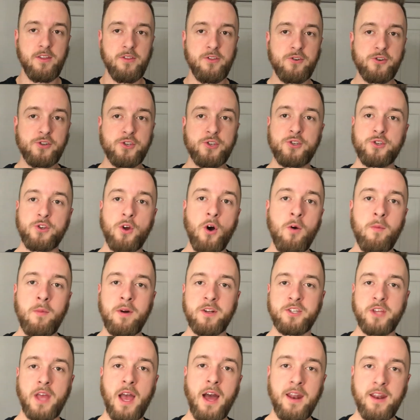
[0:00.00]
There's so
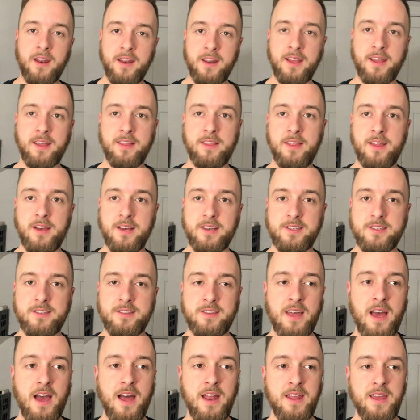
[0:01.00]
much editing in this
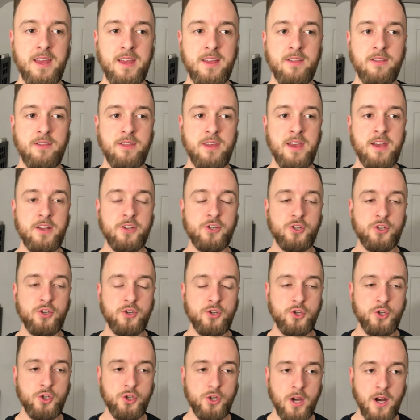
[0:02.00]
that it's
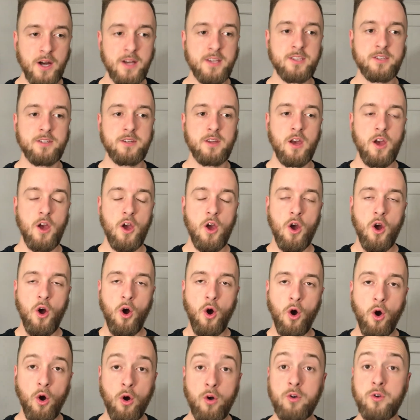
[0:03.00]
just
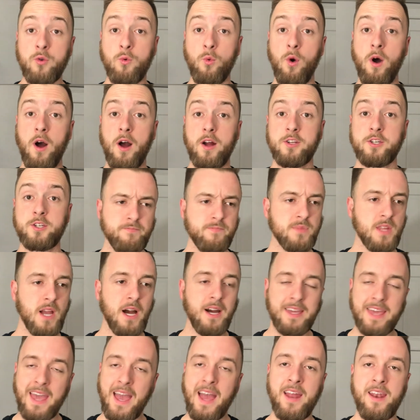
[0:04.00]
hard to watch.
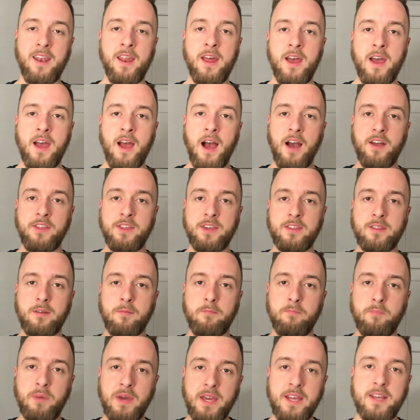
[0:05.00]
Again, I think the
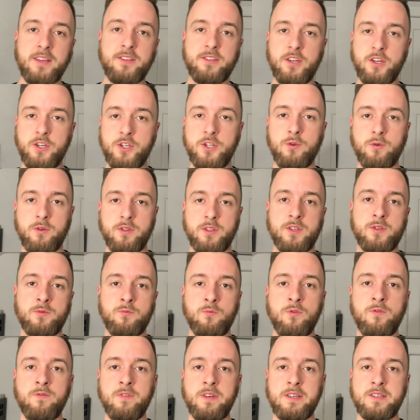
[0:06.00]
biggest issue with this
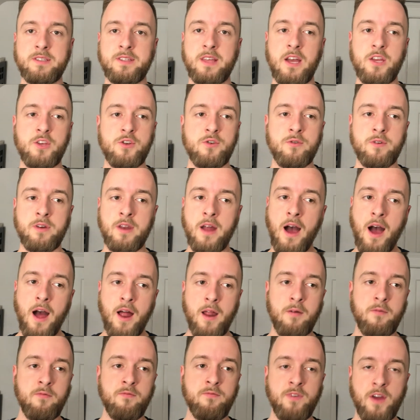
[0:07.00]
movie is that you're
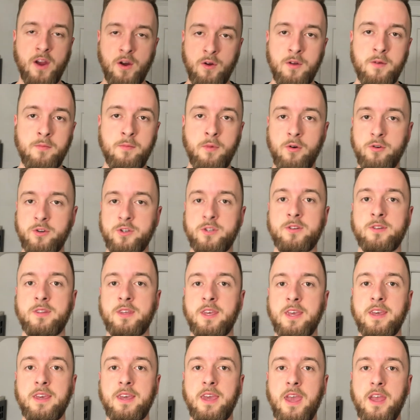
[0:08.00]
not very
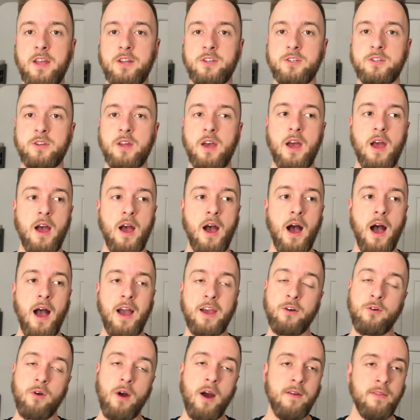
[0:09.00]
emotionally engaged.
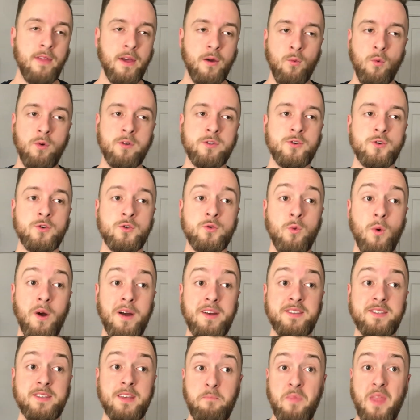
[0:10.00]
I cried like once or
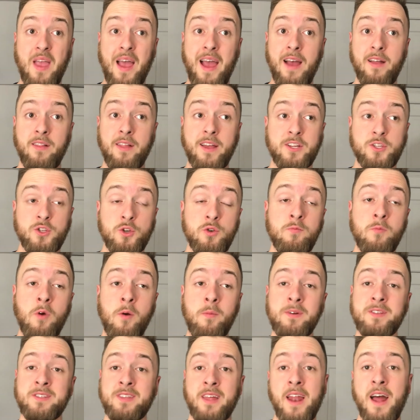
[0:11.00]
twice at like two
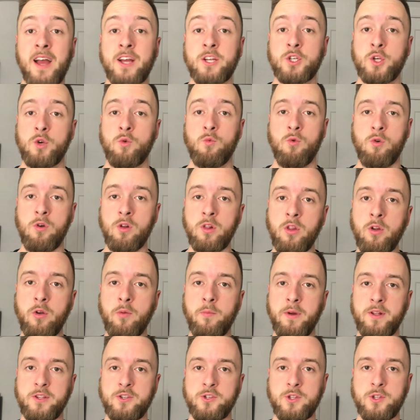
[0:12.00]
moments that actually were a
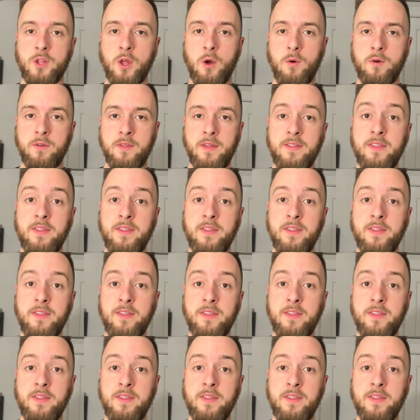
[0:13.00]
little bit slower,